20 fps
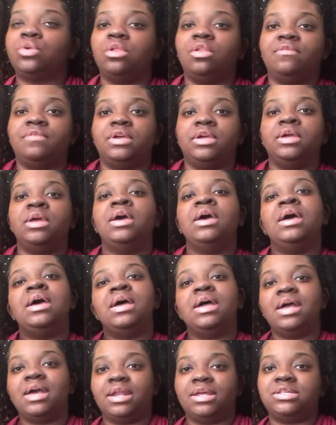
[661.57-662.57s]
of it
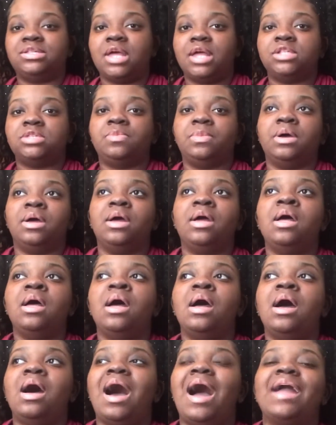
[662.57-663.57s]
in a sense, but
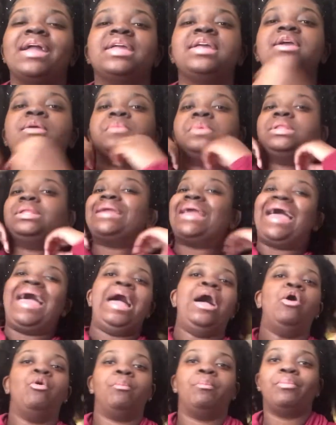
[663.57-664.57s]
I can't really
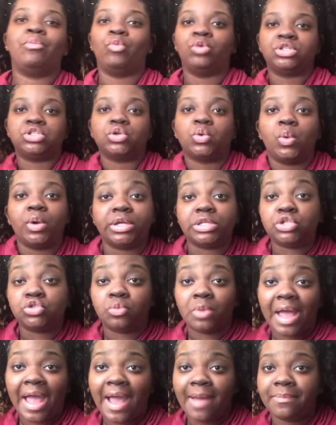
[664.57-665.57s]
help what's going to
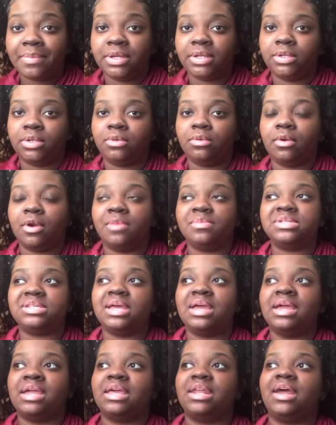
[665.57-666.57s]
happen, you know what I'm
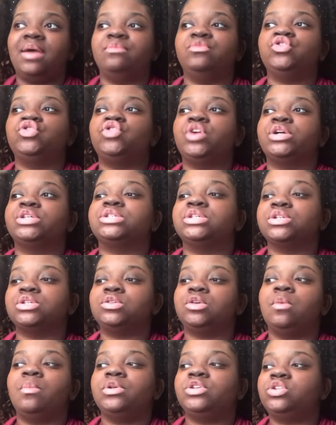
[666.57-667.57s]
saying? And I'm stressing
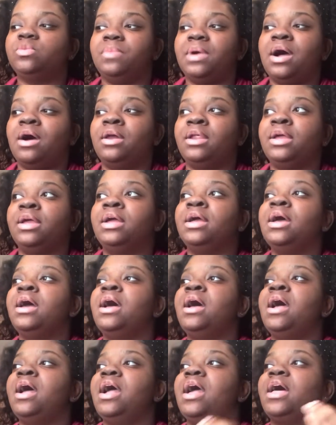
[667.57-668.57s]
so much about it,
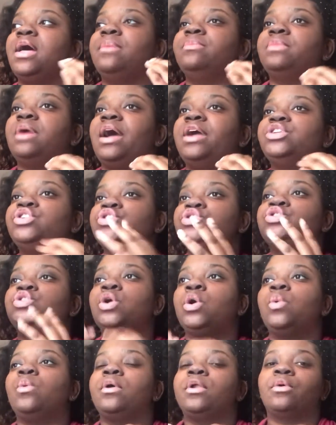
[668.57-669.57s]
and I just
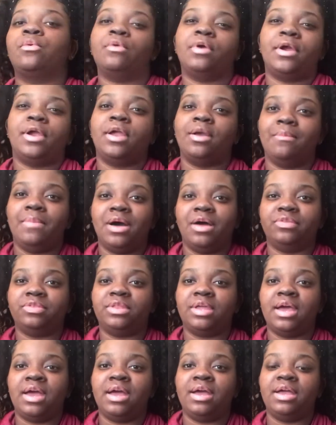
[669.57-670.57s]
don't want to worry about
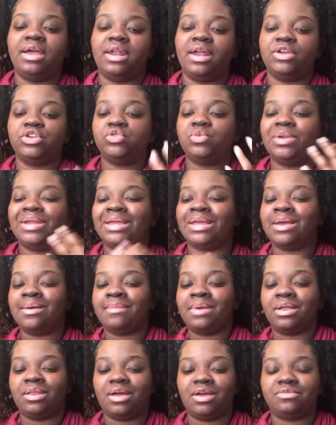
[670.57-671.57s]
that, and I just want to get
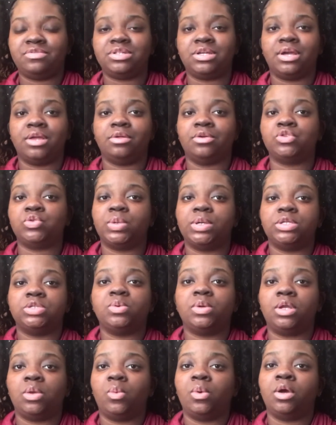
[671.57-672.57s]
my life together in
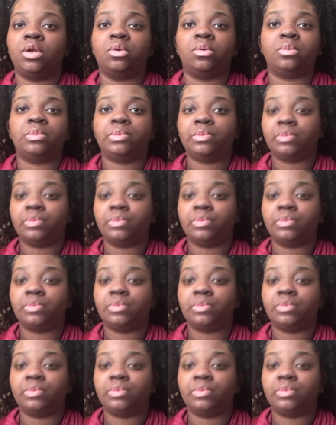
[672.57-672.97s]
2021.